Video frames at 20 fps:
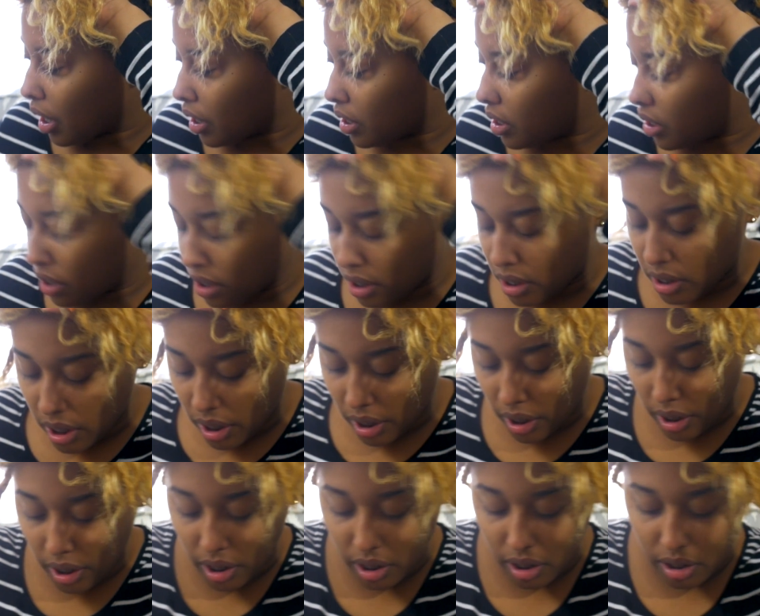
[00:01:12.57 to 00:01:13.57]
I just
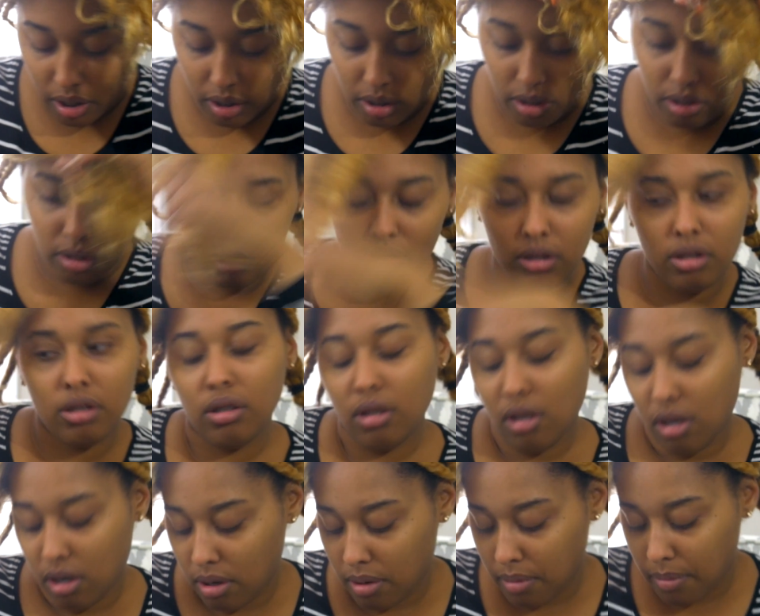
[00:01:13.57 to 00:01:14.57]
take
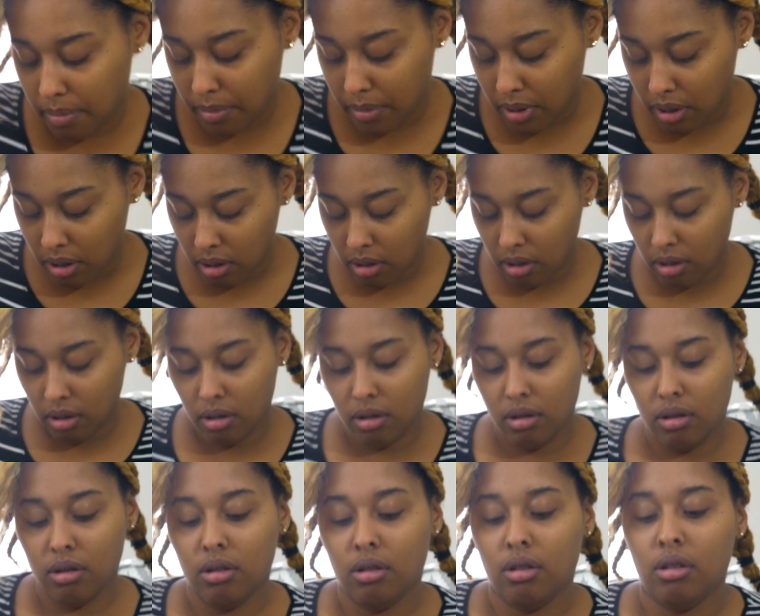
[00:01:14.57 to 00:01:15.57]
some
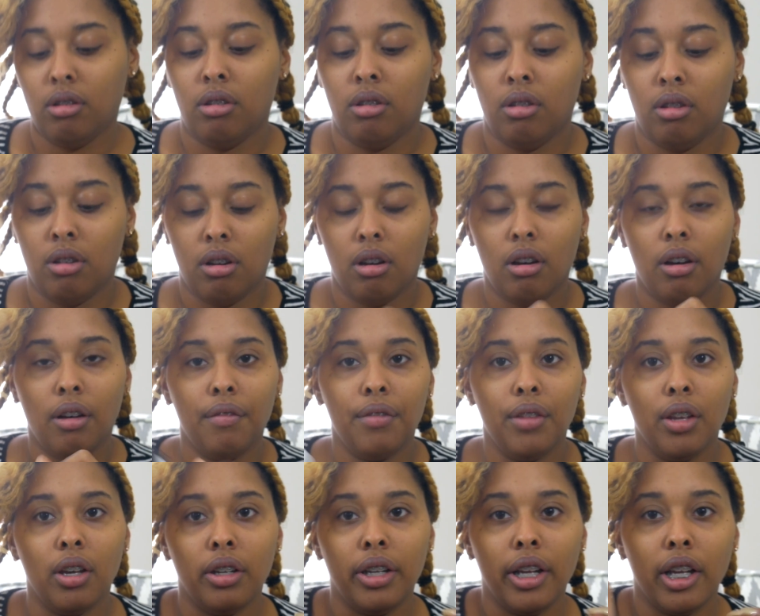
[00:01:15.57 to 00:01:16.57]
of
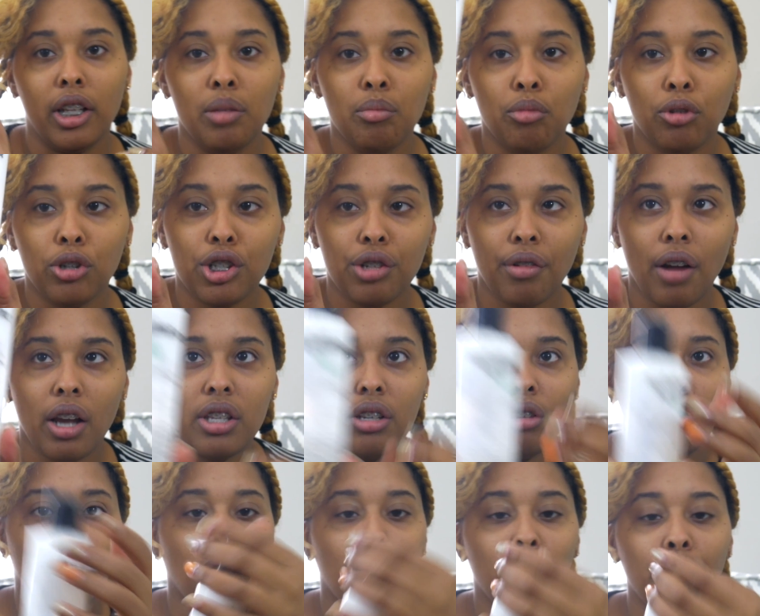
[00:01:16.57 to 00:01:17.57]
the Daily
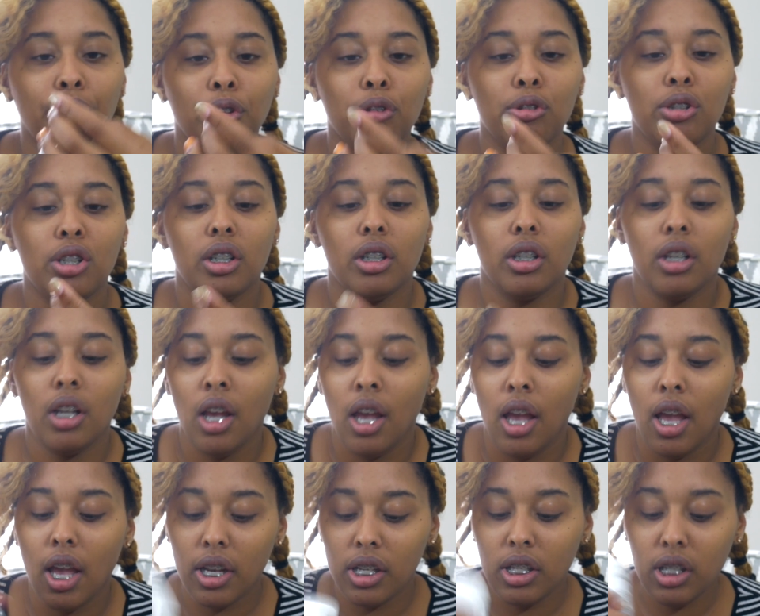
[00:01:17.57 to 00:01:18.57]
Moisturizing Growth Lotion.
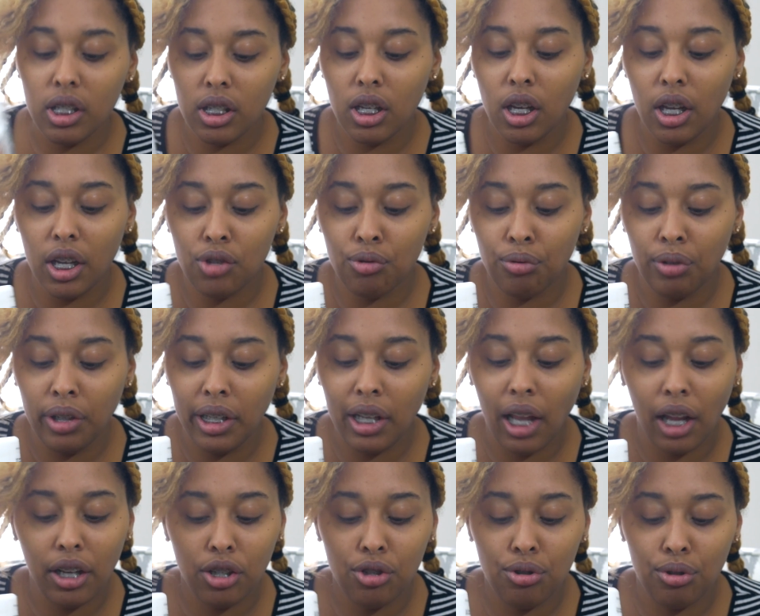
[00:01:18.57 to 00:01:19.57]
And this is good. It's really
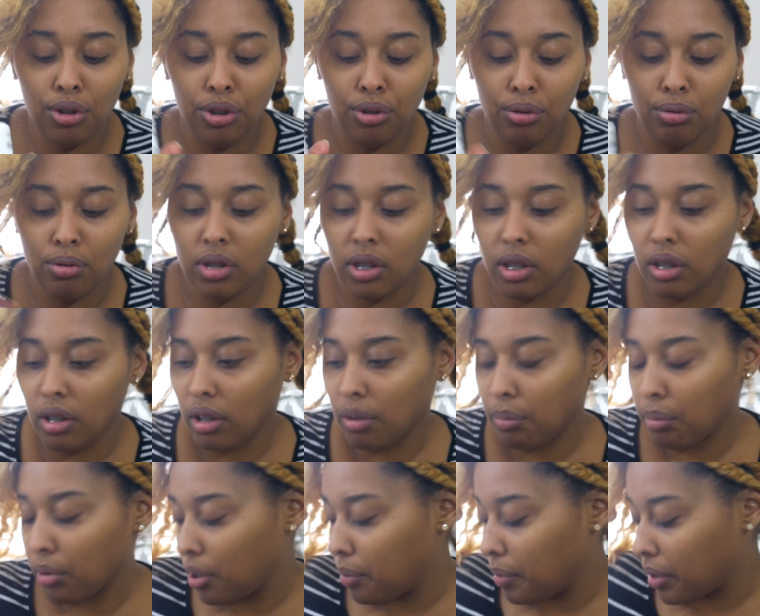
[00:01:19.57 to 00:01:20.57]
light that you could use
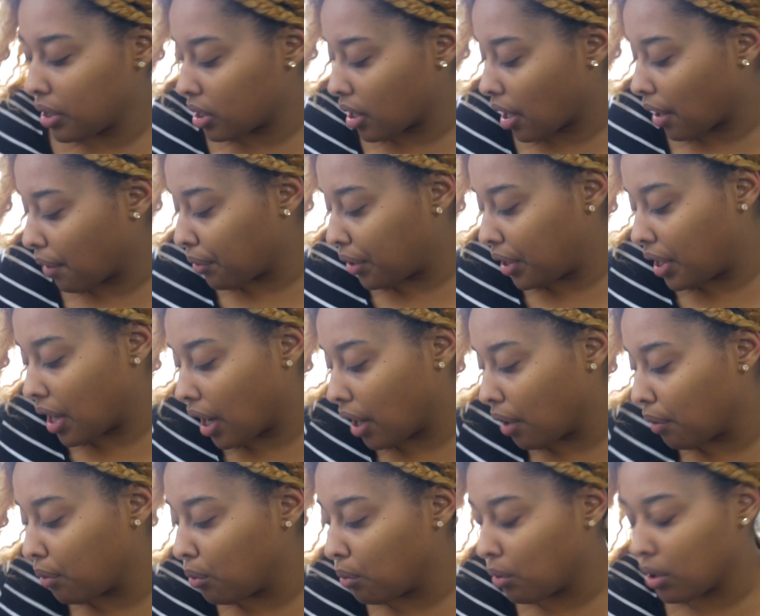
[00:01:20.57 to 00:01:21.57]
it pretty much every day
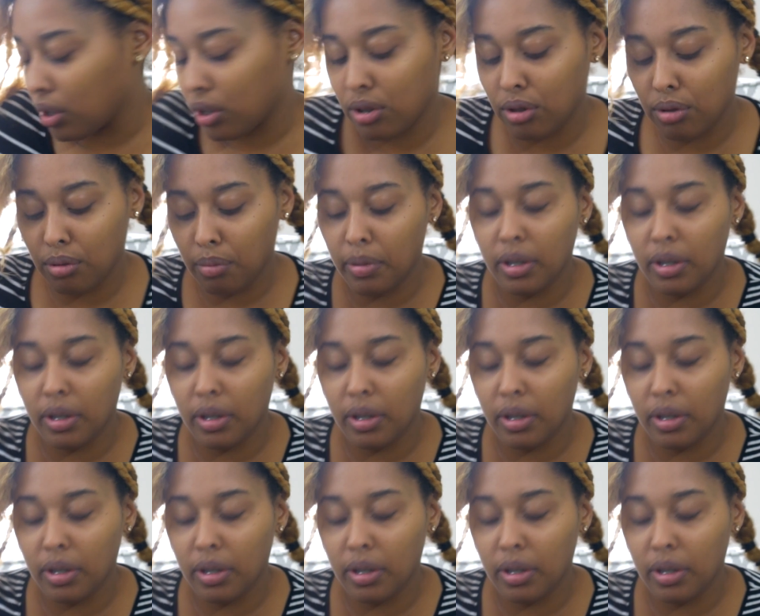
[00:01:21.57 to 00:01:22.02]
if you want to.